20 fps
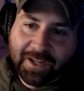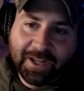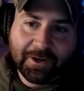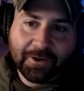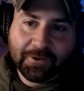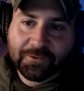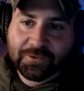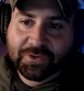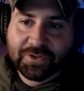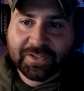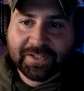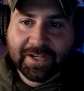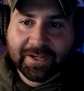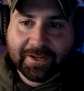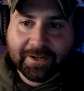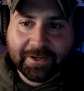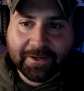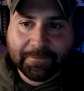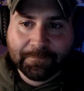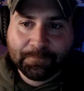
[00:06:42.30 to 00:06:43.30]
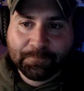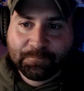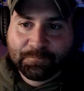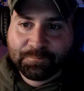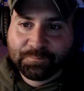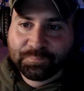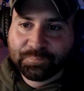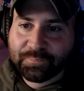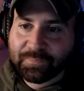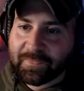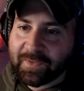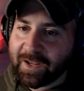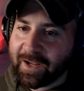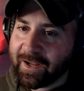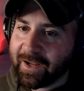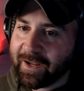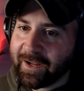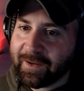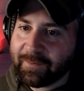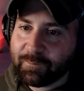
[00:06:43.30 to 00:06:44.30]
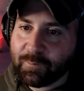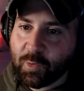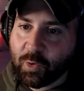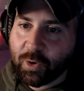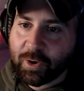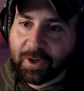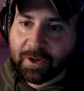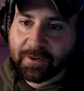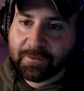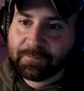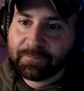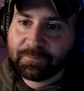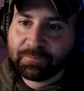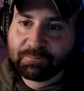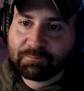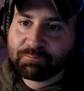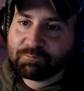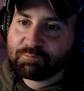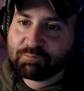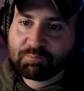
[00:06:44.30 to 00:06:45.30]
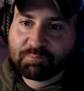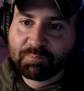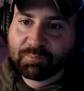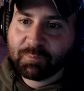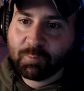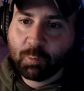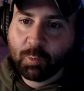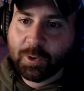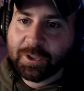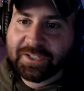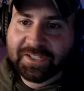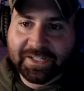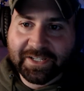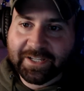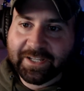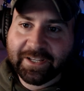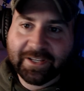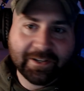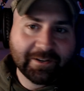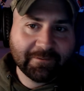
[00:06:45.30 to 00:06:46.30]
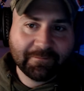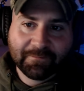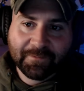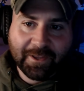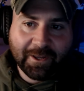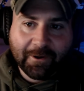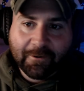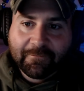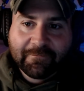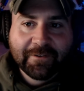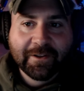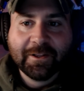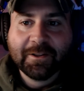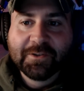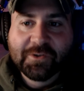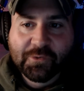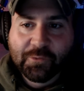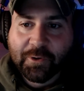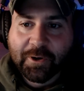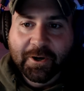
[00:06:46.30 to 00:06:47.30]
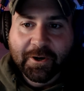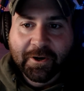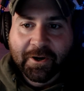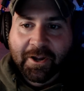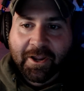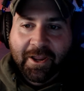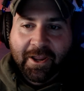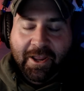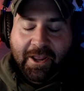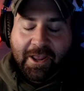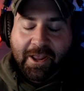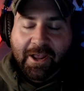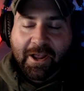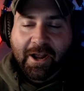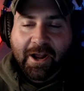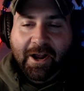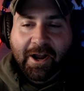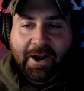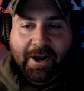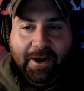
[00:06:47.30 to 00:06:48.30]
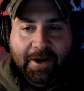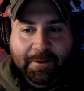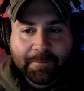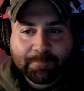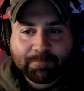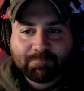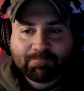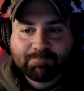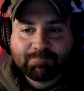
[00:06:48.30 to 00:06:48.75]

Just got a more woodsy, feel to her. Um,